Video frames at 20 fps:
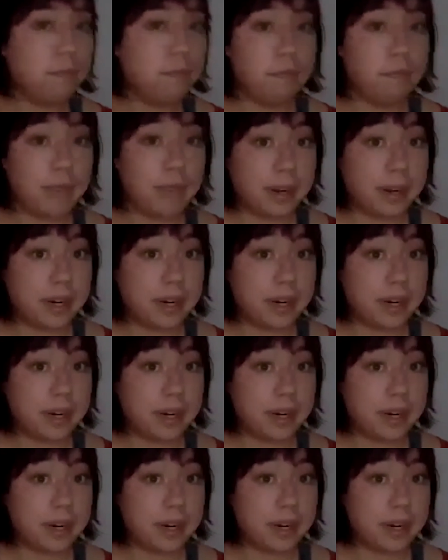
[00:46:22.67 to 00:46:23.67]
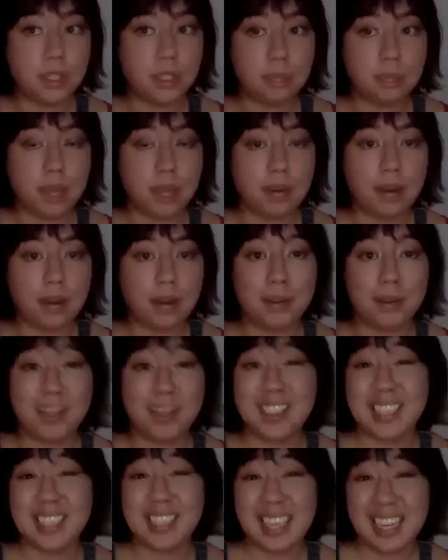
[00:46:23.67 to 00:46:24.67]
variable that you can play around
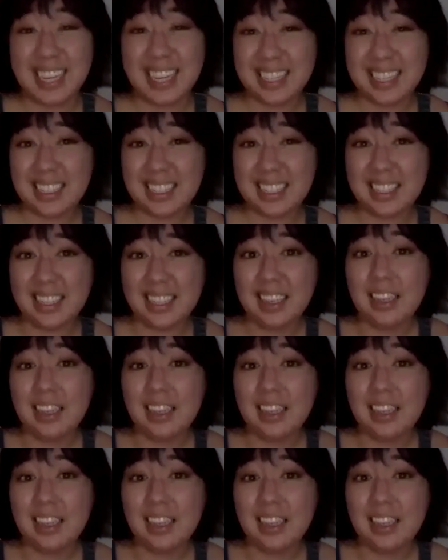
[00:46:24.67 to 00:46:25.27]
with is heat.